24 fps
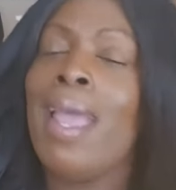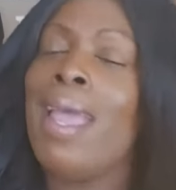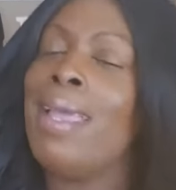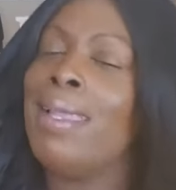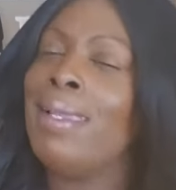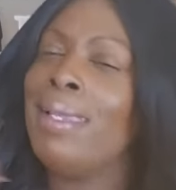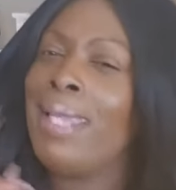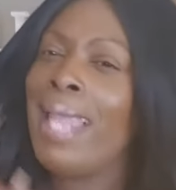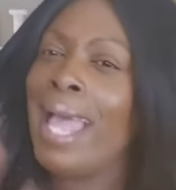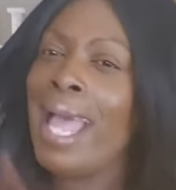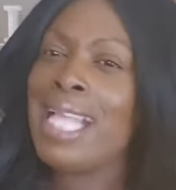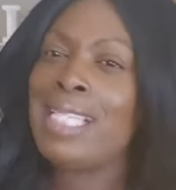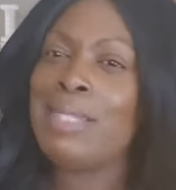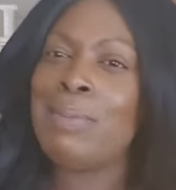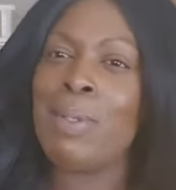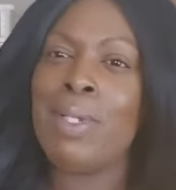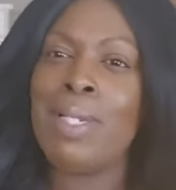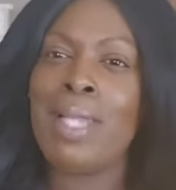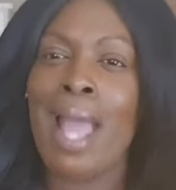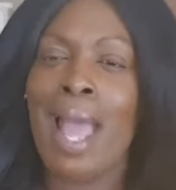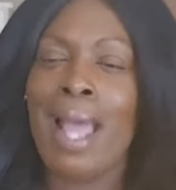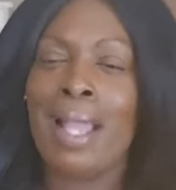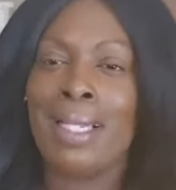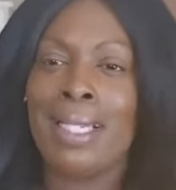And last
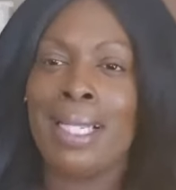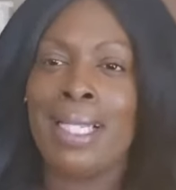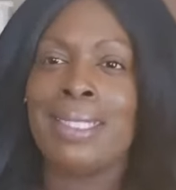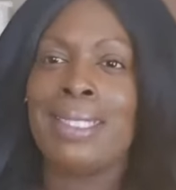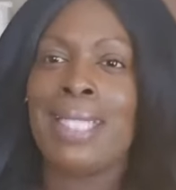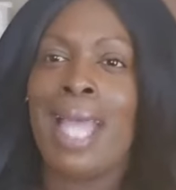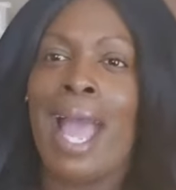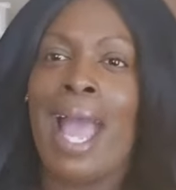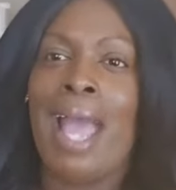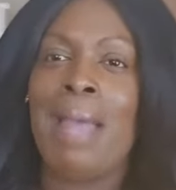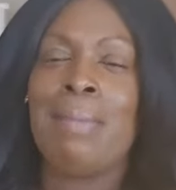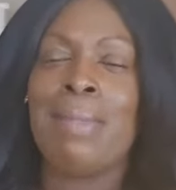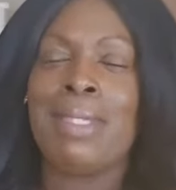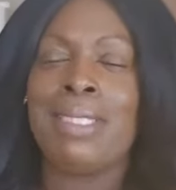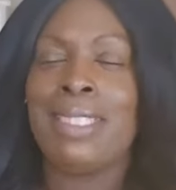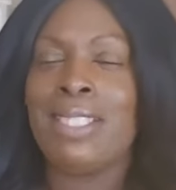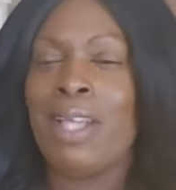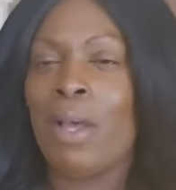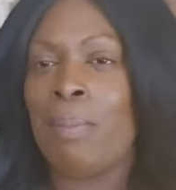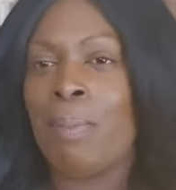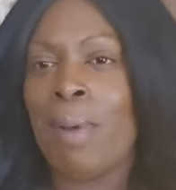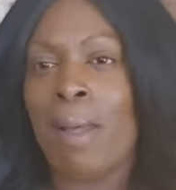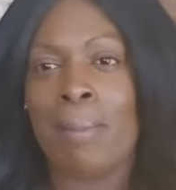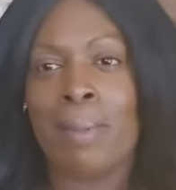but not least, I'm a
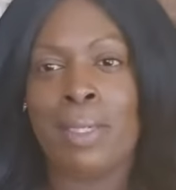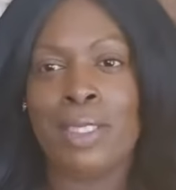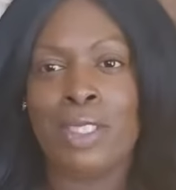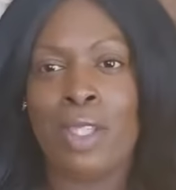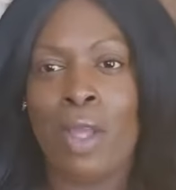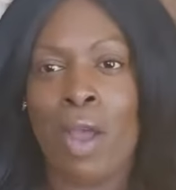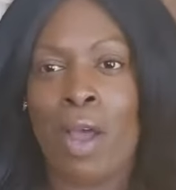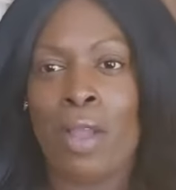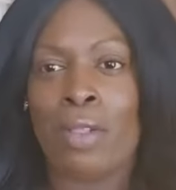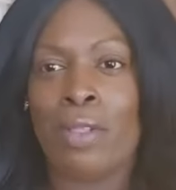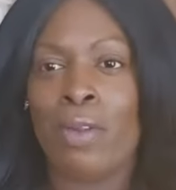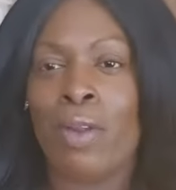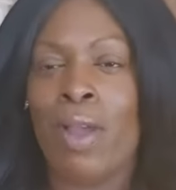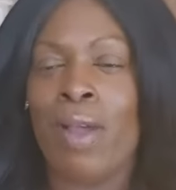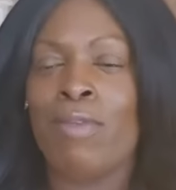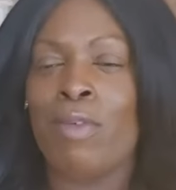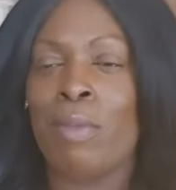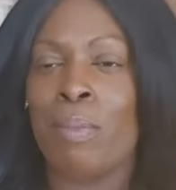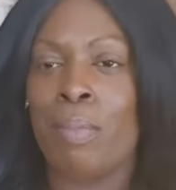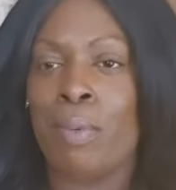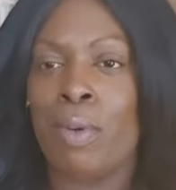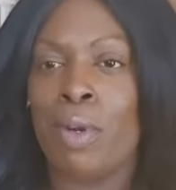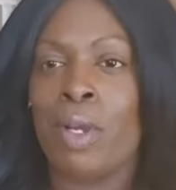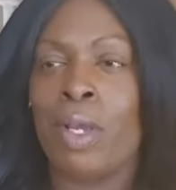self-published author of
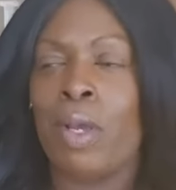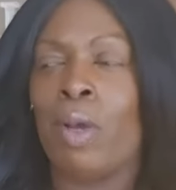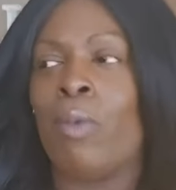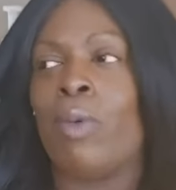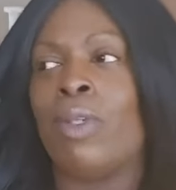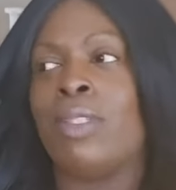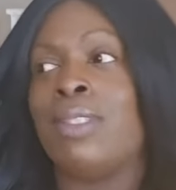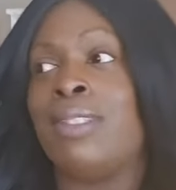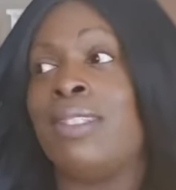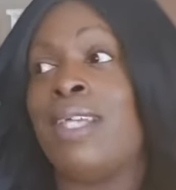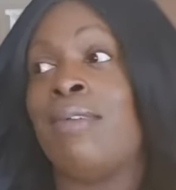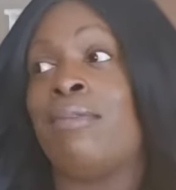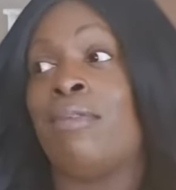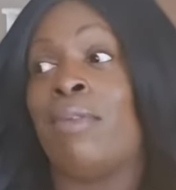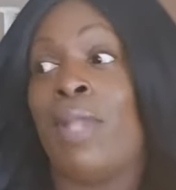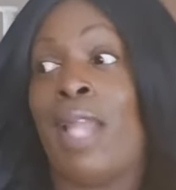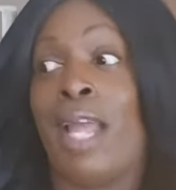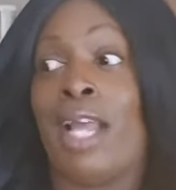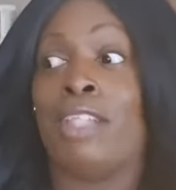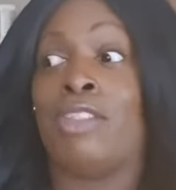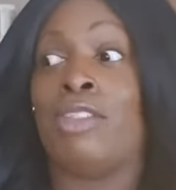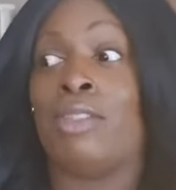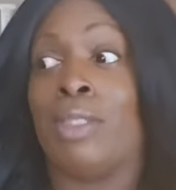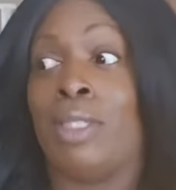a book. Well, several,
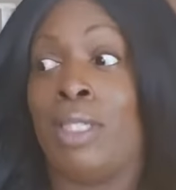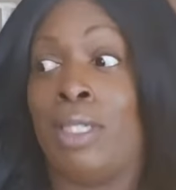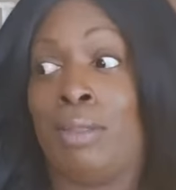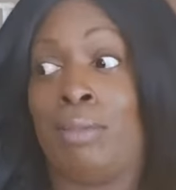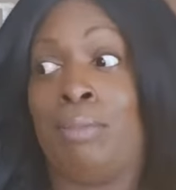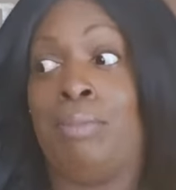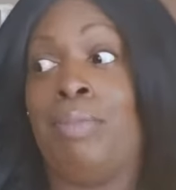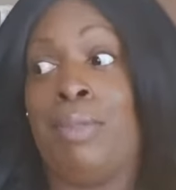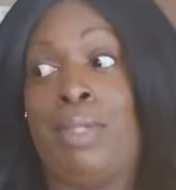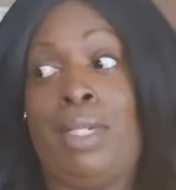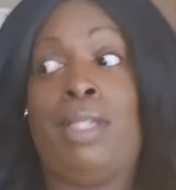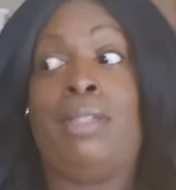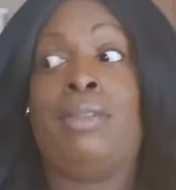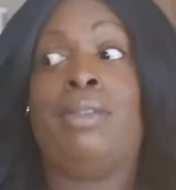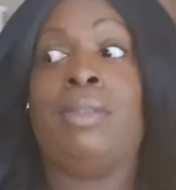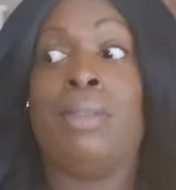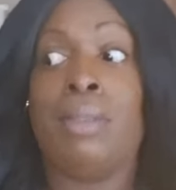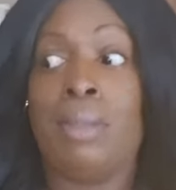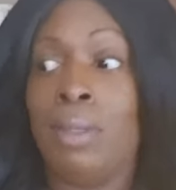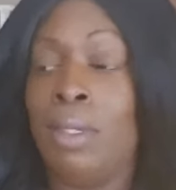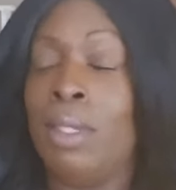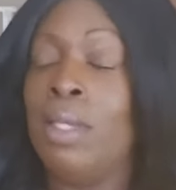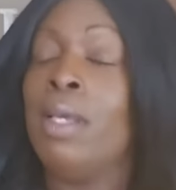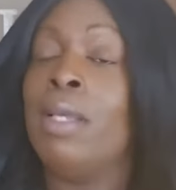actually,
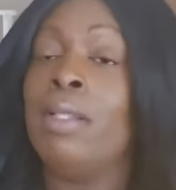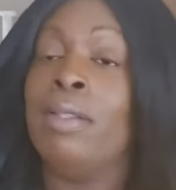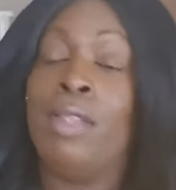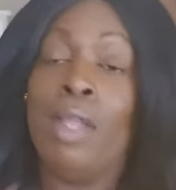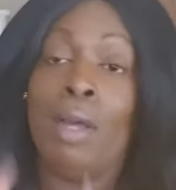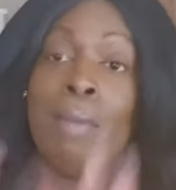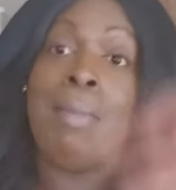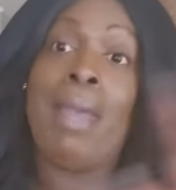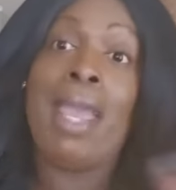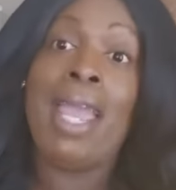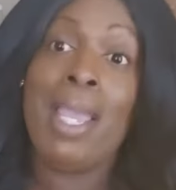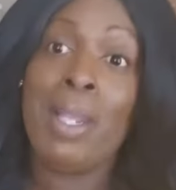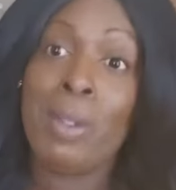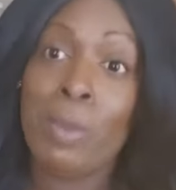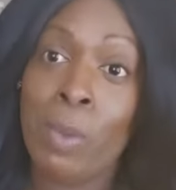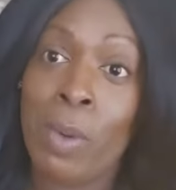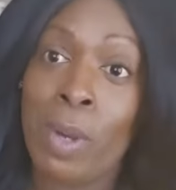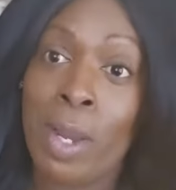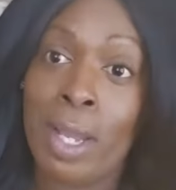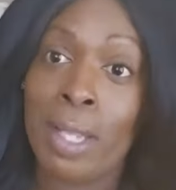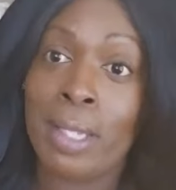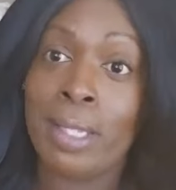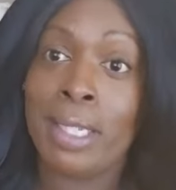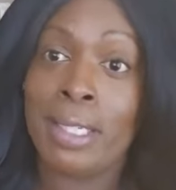but the main
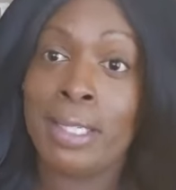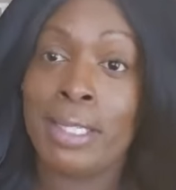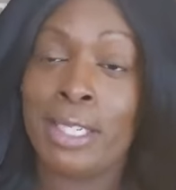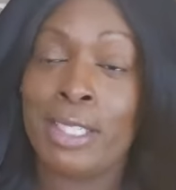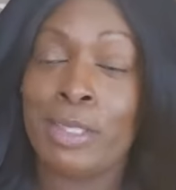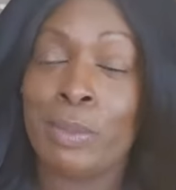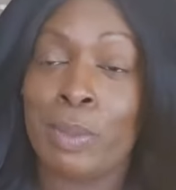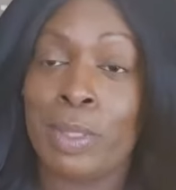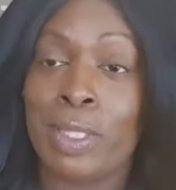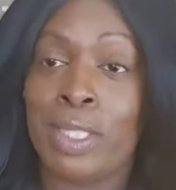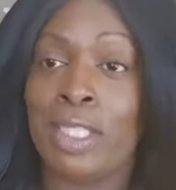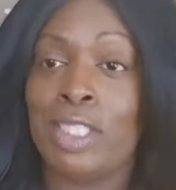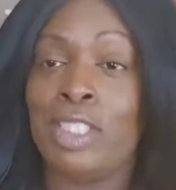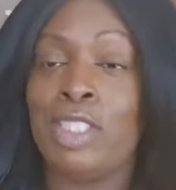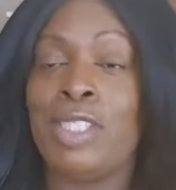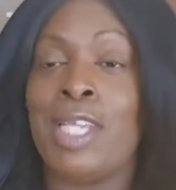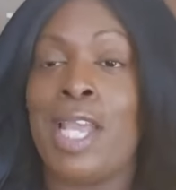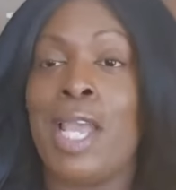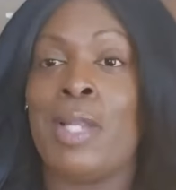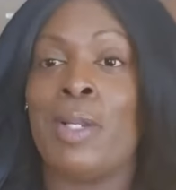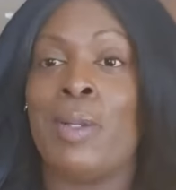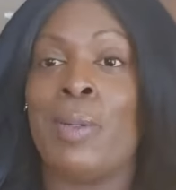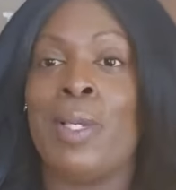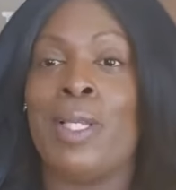one that deals with this
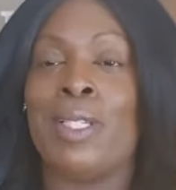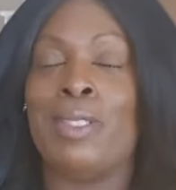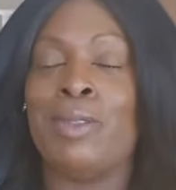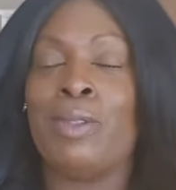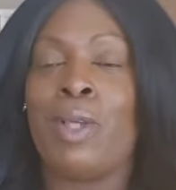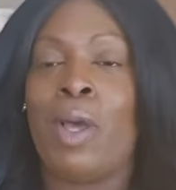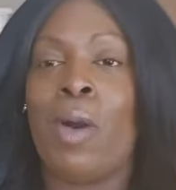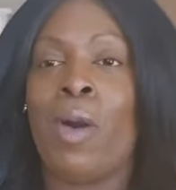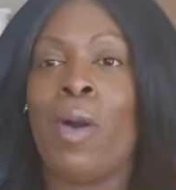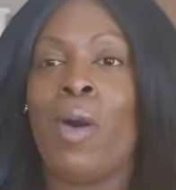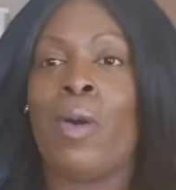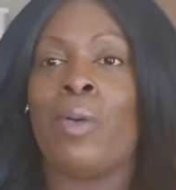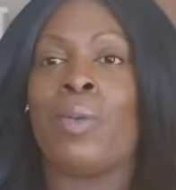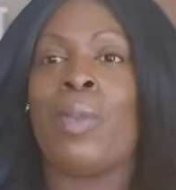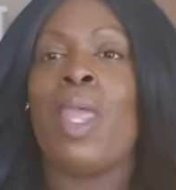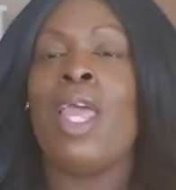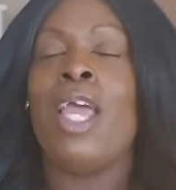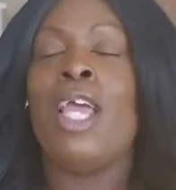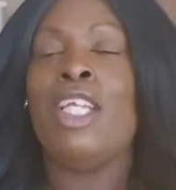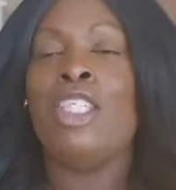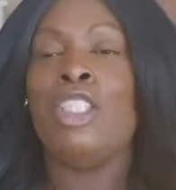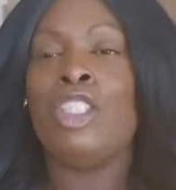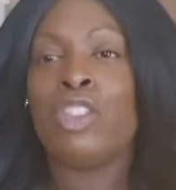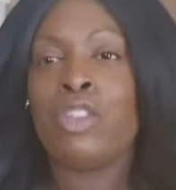channel is called
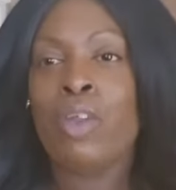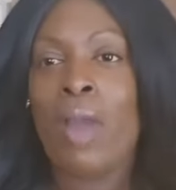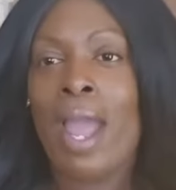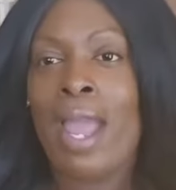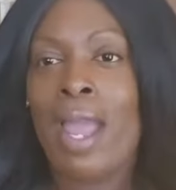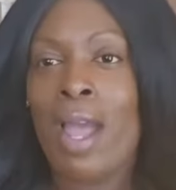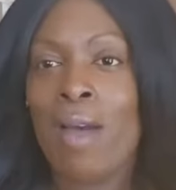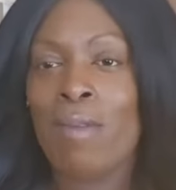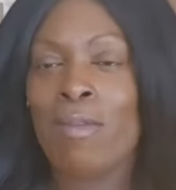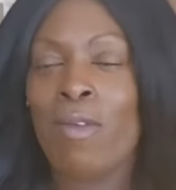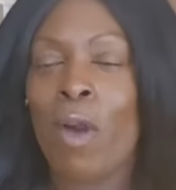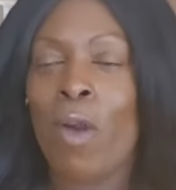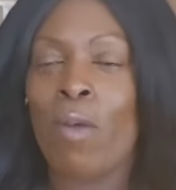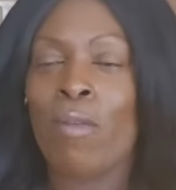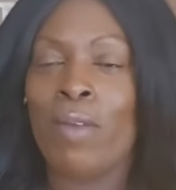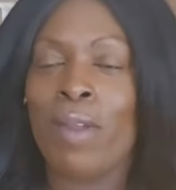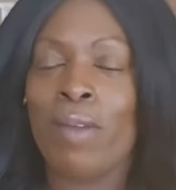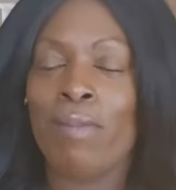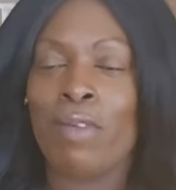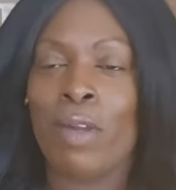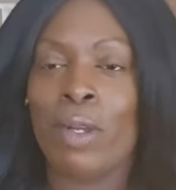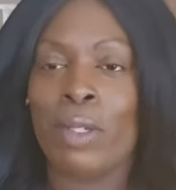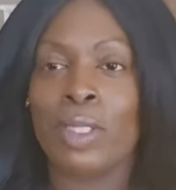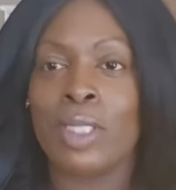Triumph Over
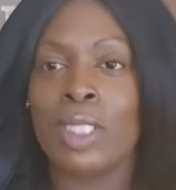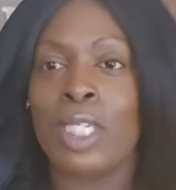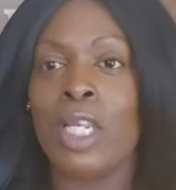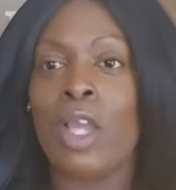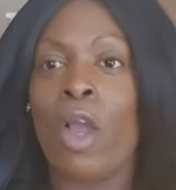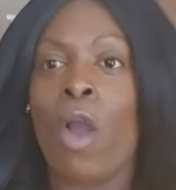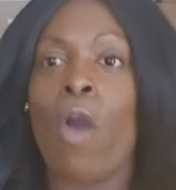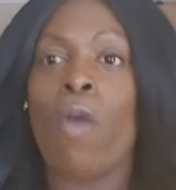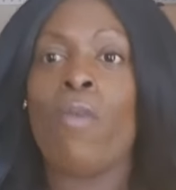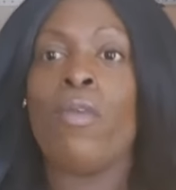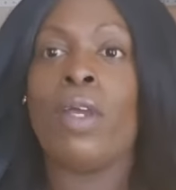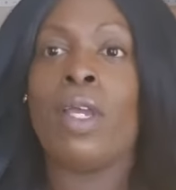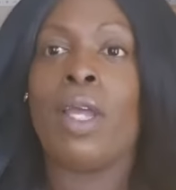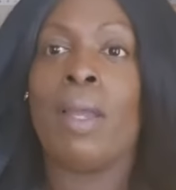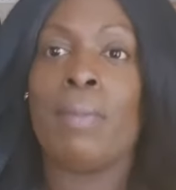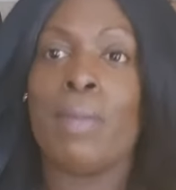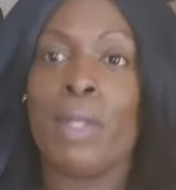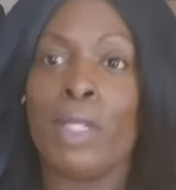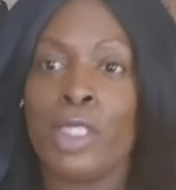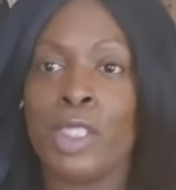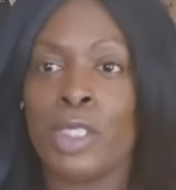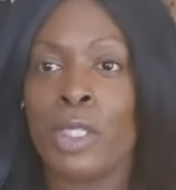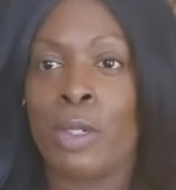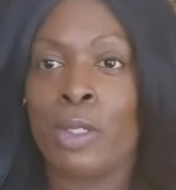Adversity, Overcome
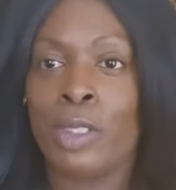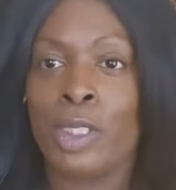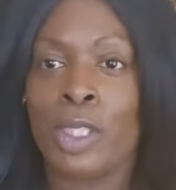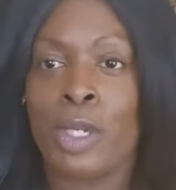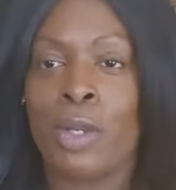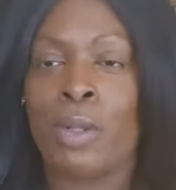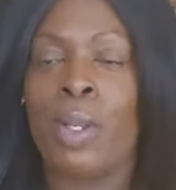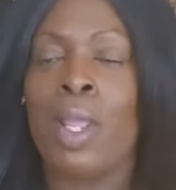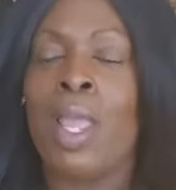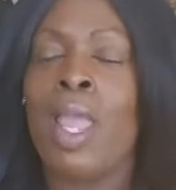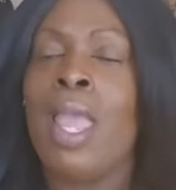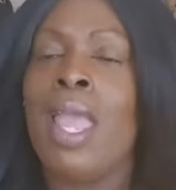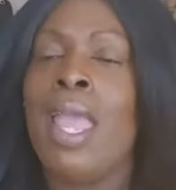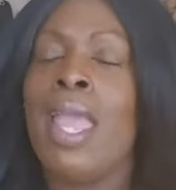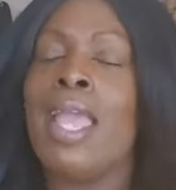Your Church Hurt.